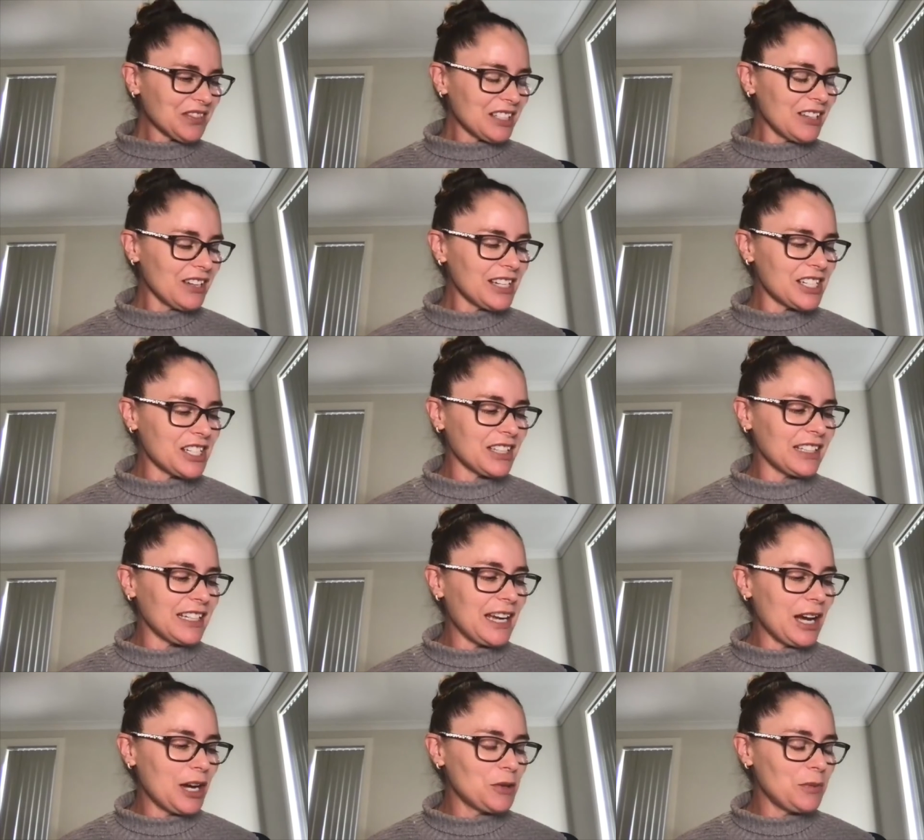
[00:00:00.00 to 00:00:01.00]
Hi,
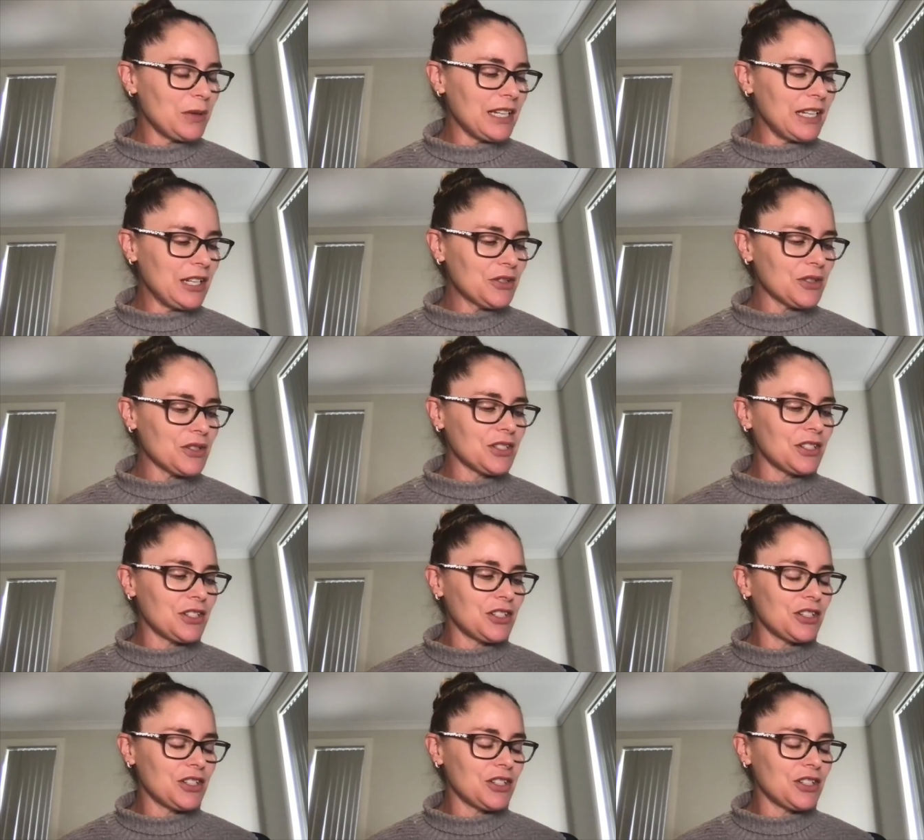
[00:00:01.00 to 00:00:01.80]
Shelley. I would be interested